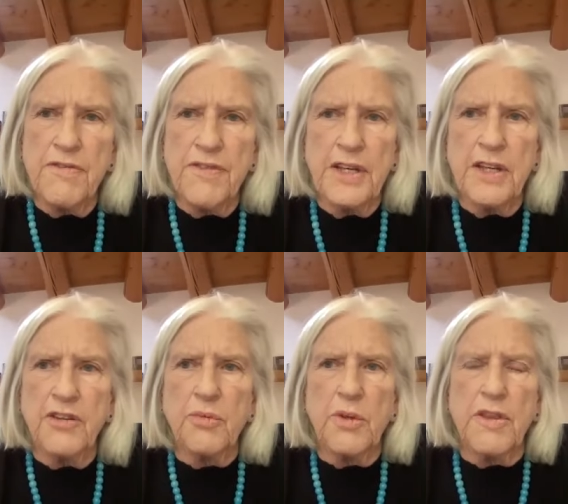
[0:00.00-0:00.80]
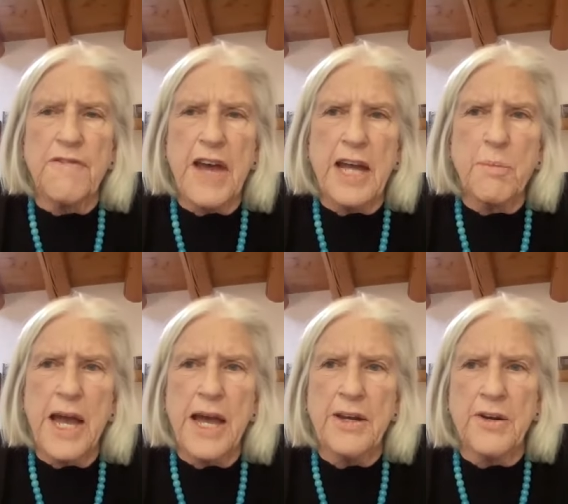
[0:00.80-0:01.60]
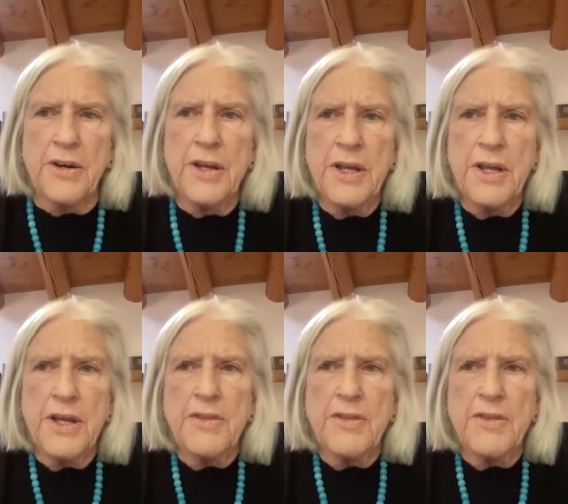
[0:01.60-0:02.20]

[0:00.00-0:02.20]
defendants with the fact pattern